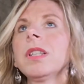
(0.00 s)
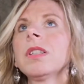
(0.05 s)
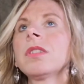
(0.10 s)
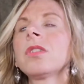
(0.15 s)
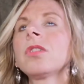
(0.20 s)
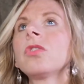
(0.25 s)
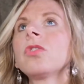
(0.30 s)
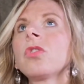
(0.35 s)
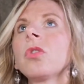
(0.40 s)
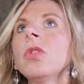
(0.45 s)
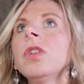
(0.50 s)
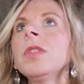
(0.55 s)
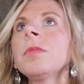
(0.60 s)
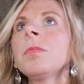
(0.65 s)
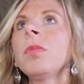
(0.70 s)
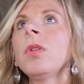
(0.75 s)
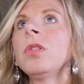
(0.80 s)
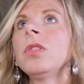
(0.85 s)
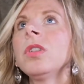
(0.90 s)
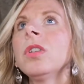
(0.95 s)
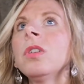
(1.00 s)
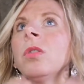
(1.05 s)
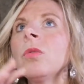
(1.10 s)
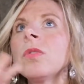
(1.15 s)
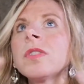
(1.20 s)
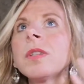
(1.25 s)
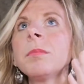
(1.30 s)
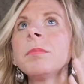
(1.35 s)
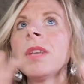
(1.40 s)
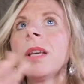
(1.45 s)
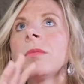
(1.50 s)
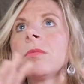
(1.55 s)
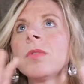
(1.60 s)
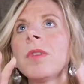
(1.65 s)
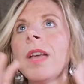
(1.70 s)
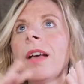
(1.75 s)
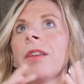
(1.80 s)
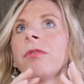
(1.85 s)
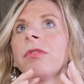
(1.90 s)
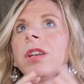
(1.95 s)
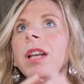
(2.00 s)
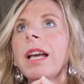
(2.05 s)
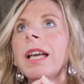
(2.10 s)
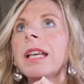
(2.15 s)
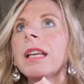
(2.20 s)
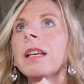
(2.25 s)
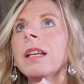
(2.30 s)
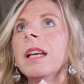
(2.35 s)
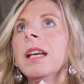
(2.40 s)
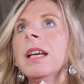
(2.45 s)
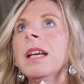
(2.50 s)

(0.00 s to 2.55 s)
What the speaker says: It's a choice point. You know, sometimes we have like